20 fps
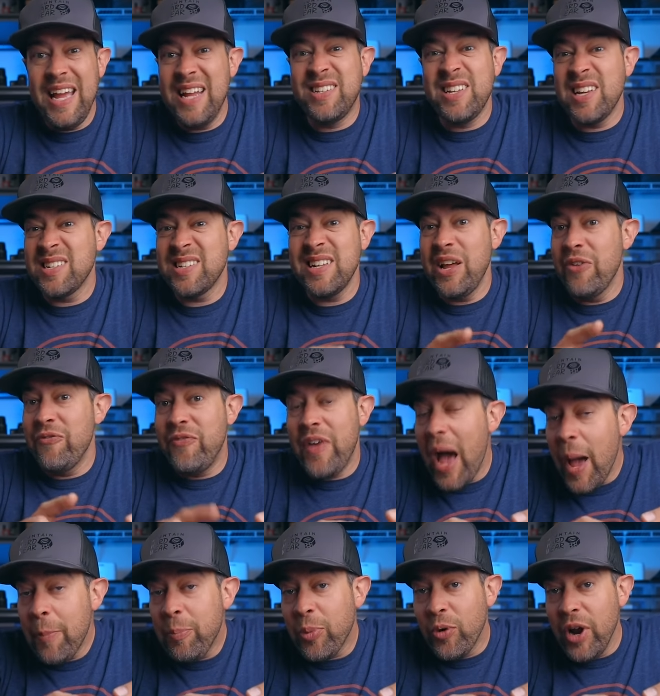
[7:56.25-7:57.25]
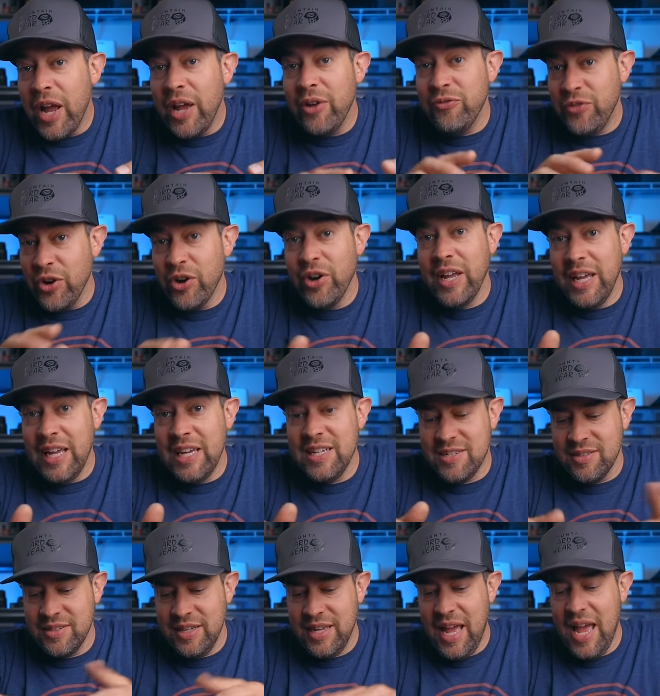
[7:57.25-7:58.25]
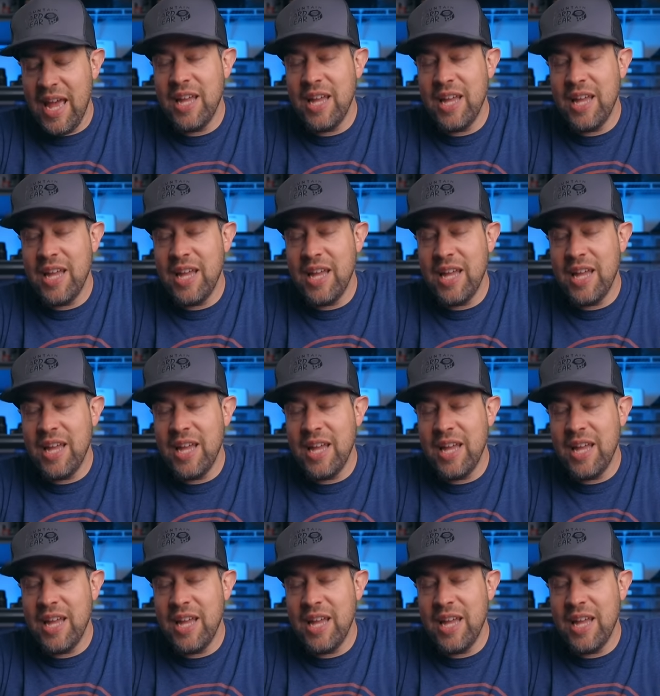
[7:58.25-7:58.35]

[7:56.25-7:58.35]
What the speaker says: it doesn't evaporate very easily.